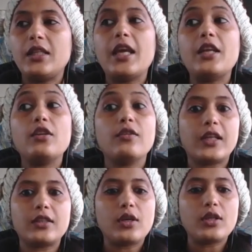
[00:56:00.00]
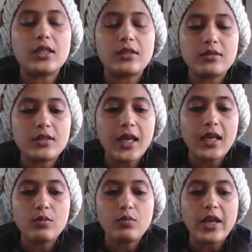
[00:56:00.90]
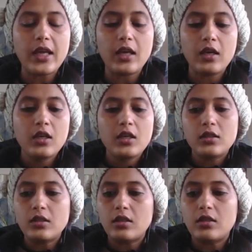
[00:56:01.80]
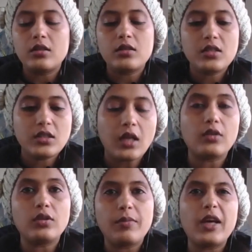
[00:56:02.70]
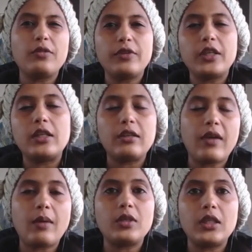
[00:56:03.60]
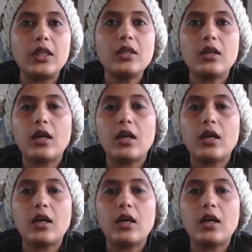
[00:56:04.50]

end of like 13th day where the son or the male figure in the family